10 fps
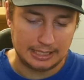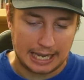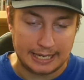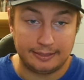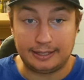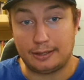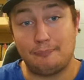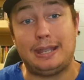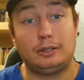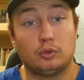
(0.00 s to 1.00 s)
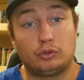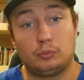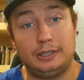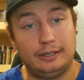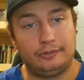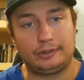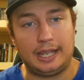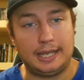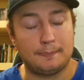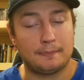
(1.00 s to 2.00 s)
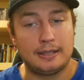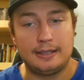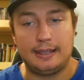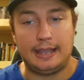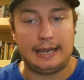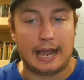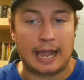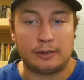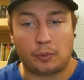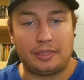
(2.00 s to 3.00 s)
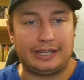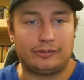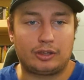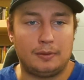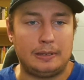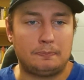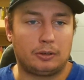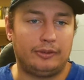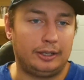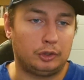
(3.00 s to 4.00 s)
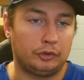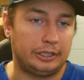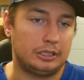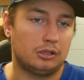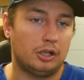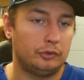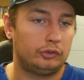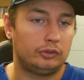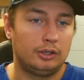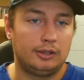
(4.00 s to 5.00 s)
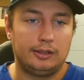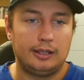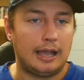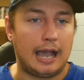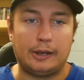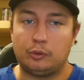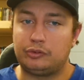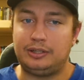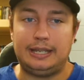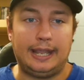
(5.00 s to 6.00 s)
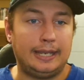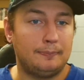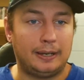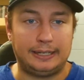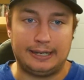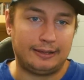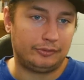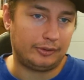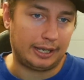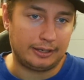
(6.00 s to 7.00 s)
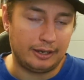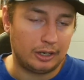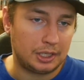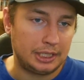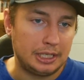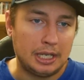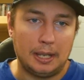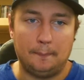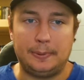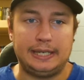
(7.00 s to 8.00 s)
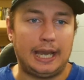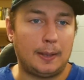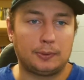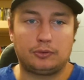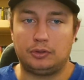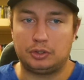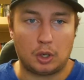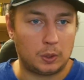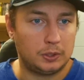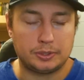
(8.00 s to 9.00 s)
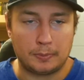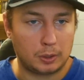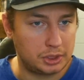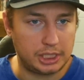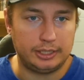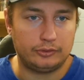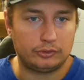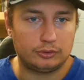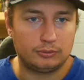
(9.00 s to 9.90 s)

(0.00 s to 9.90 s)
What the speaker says: I think the Bengals win this game, and I don't think it's going to be particularly close. I don't see anybody in that secondary being able to guard Ja'Marr Chase